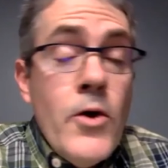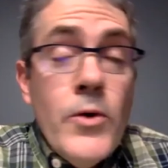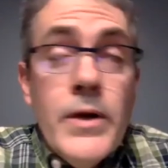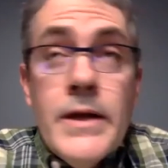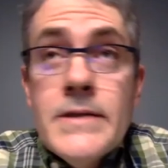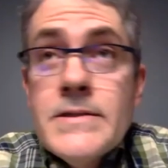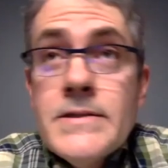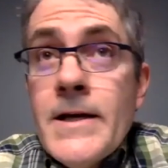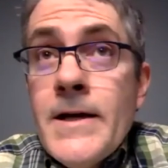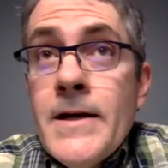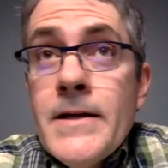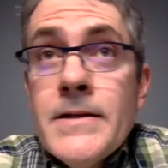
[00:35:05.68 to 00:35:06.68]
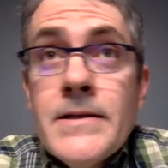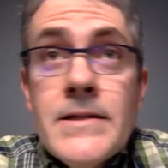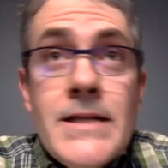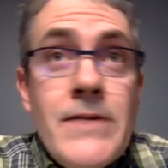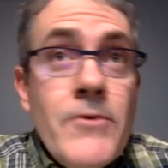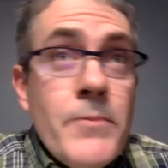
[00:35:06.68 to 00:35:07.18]
it uh,
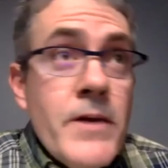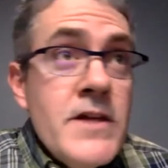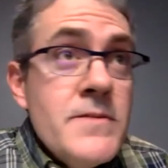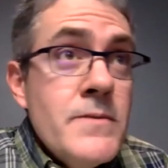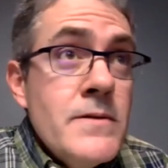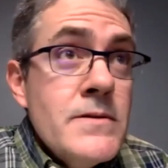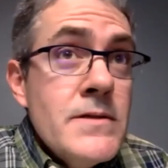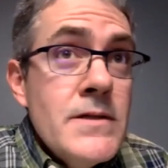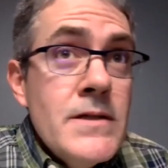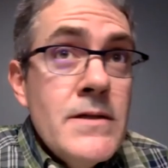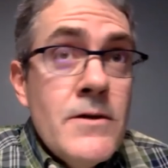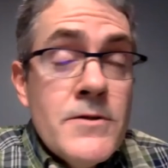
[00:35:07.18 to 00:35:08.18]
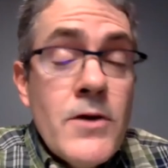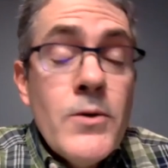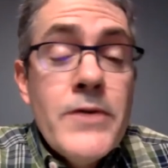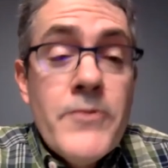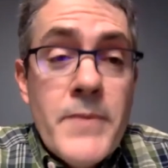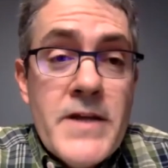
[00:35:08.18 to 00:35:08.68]
knee replacement or total
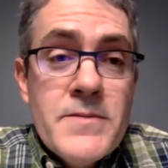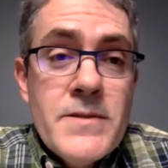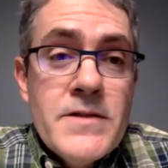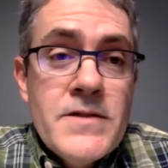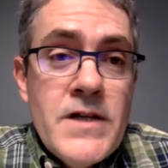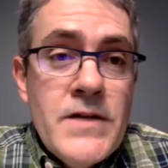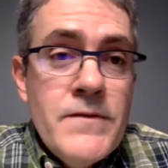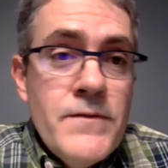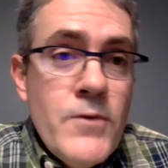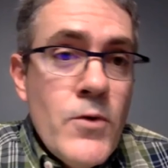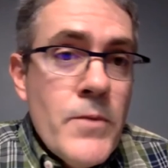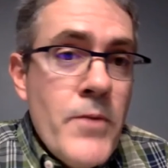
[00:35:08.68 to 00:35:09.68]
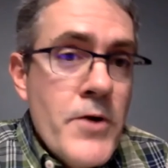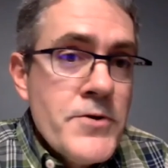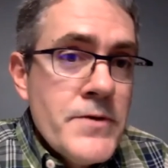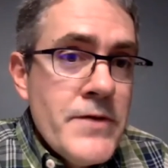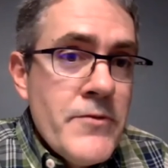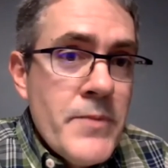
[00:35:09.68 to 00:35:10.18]
knee replacement is done for partial
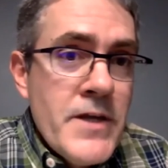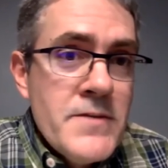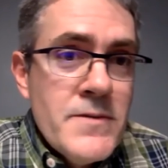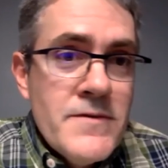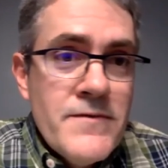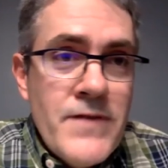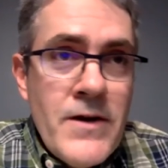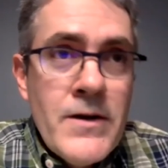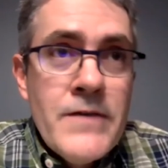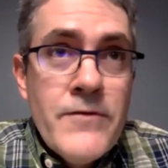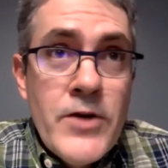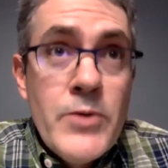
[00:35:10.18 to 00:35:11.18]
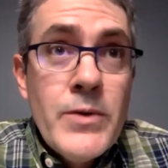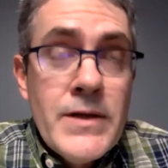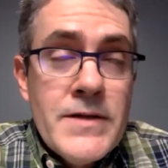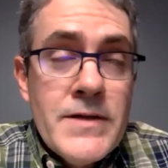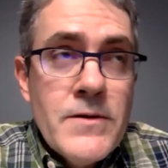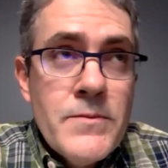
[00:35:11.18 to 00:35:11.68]
knee replacements fairly frequently.
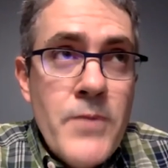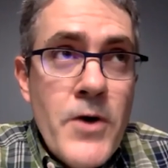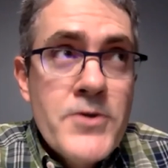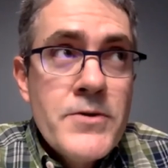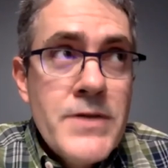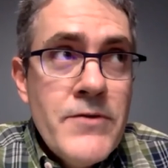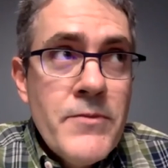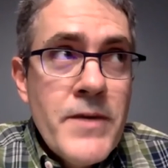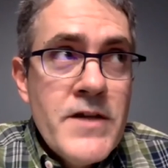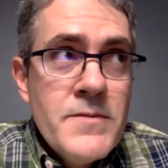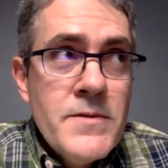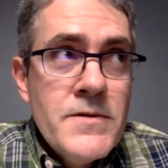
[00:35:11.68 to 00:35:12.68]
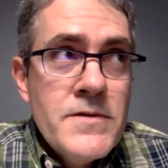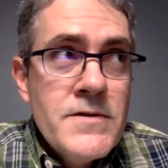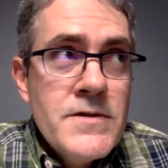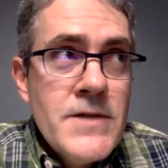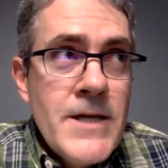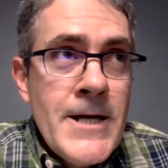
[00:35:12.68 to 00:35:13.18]
So partial knee
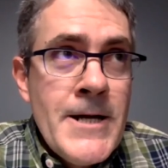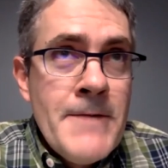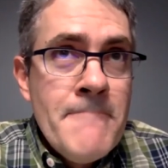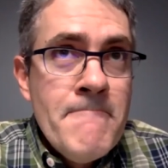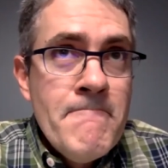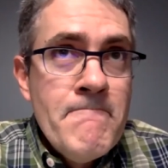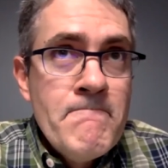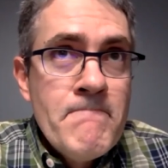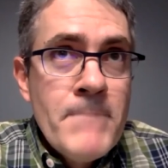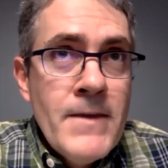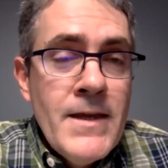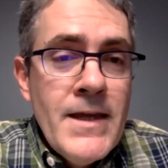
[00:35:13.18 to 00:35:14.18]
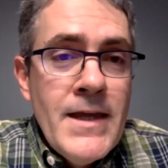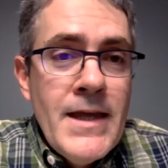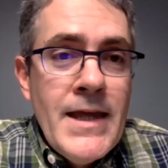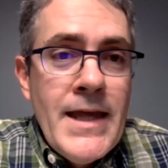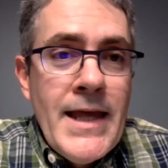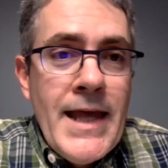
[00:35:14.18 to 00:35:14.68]
replacements um,
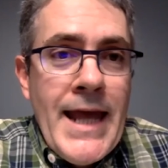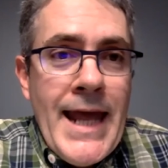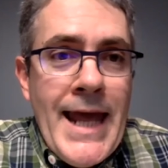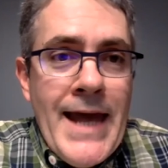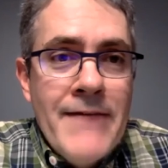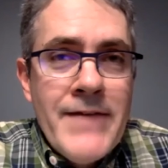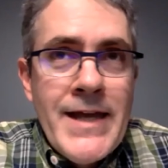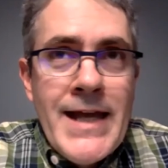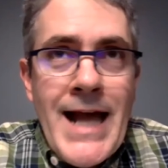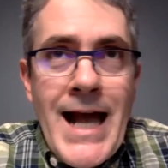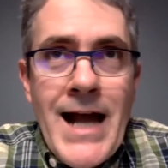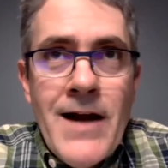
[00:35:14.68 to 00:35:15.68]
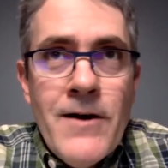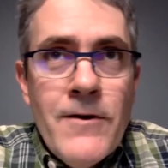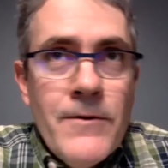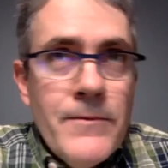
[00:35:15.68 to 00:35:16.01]
have a higher